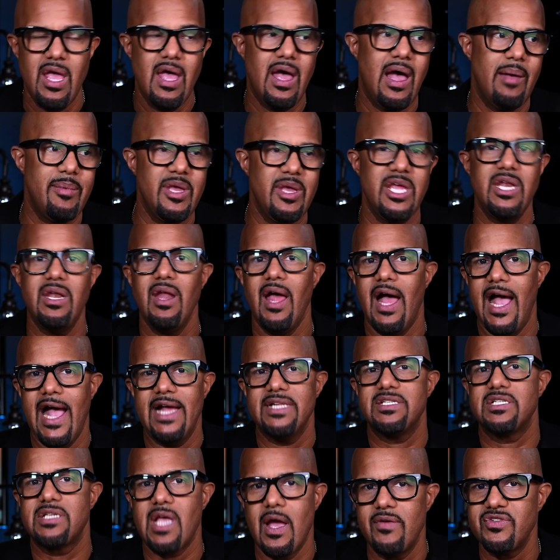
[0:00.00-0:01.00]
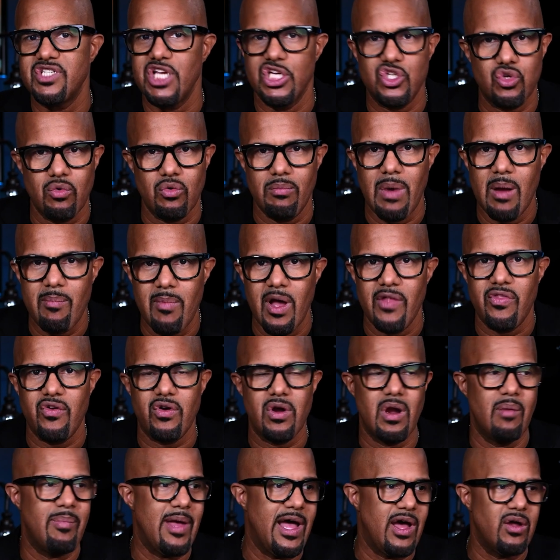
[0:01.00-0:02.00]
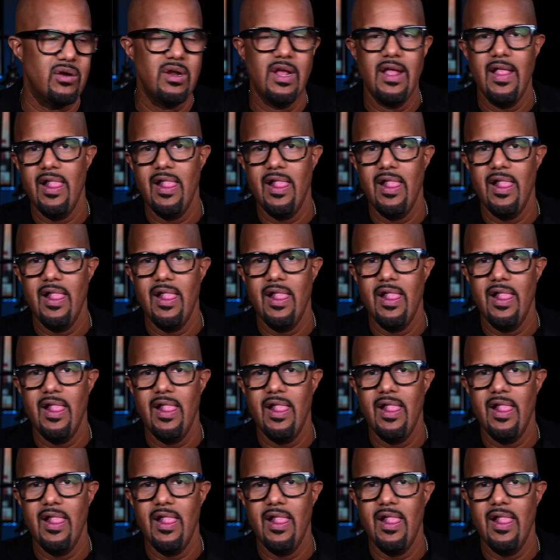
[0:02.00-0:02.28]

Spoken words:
I mean, I had this conversation with my mother about